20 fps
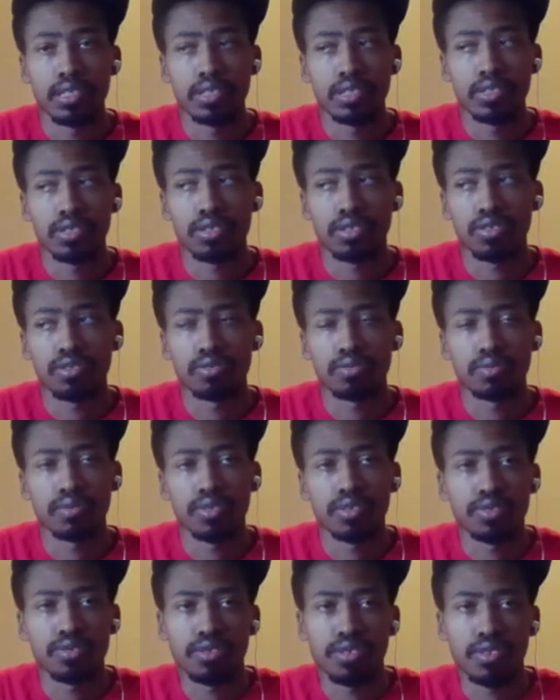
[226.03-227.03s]
So it
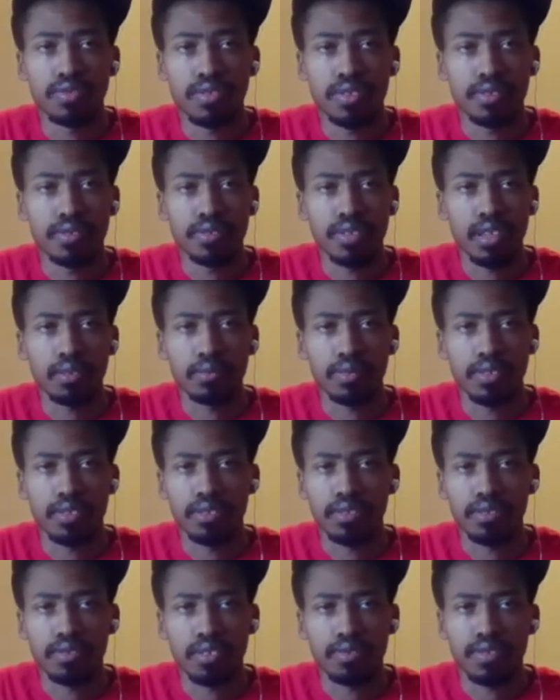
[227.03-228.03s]
was I was in
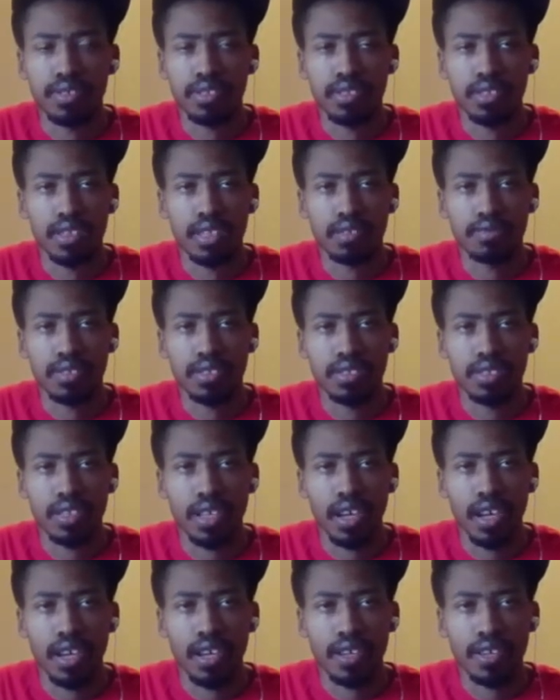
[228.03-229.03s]
sort of a state of a
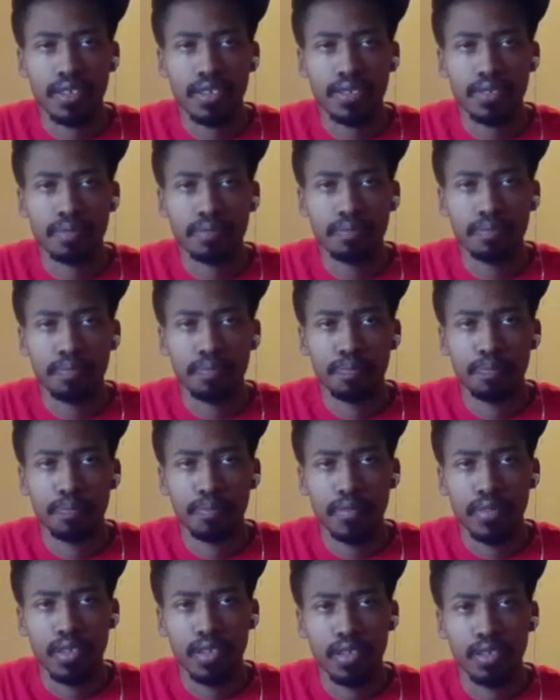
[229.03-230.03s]
shock.
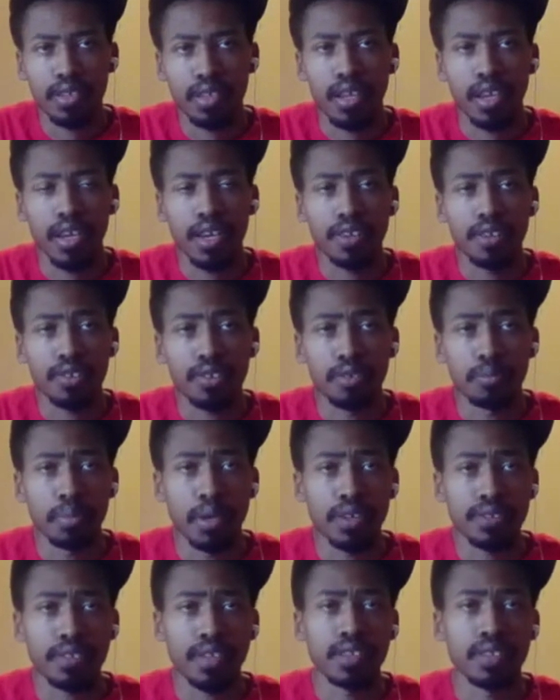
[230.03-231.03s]
And then I had to go
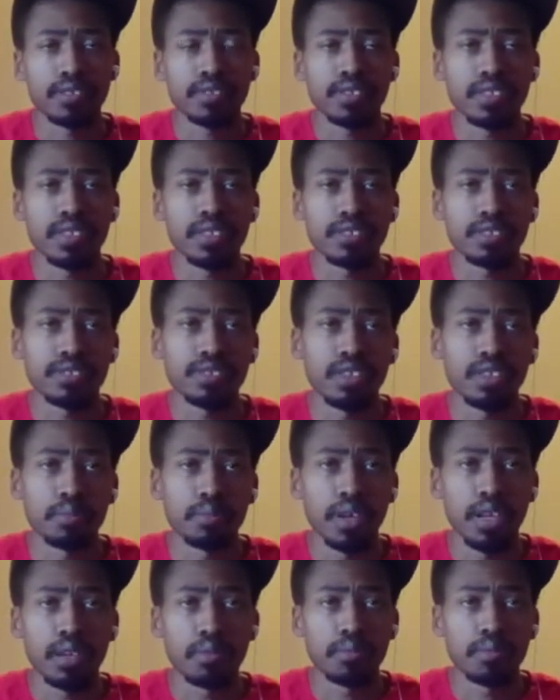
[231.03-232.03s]
back downstairs to tell
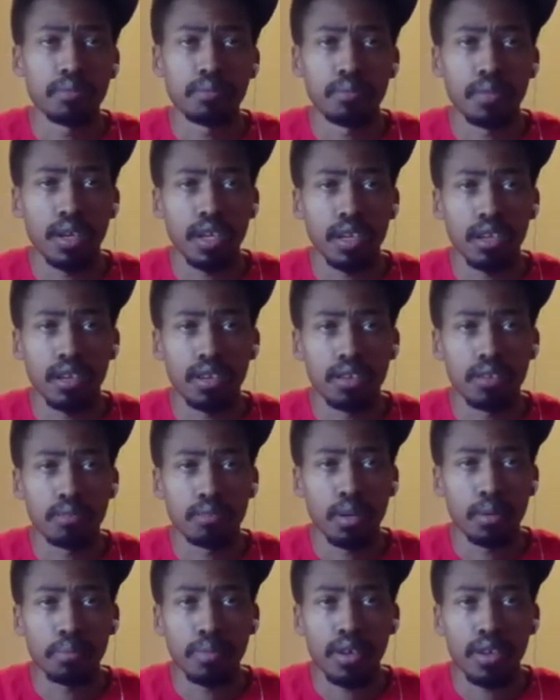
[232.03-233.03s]
my
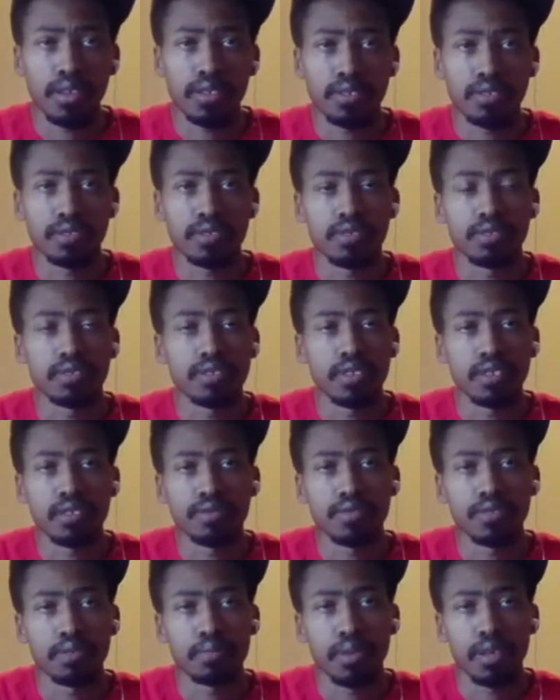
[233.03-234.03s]
bosses and stuff
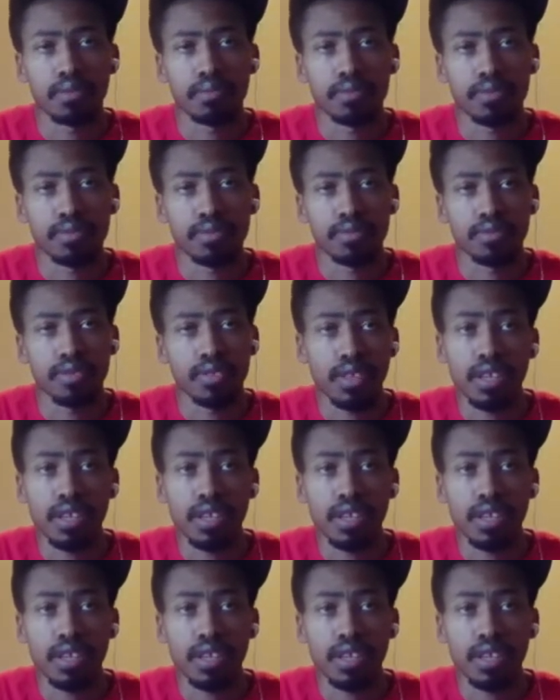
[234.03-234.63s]
about what's going on.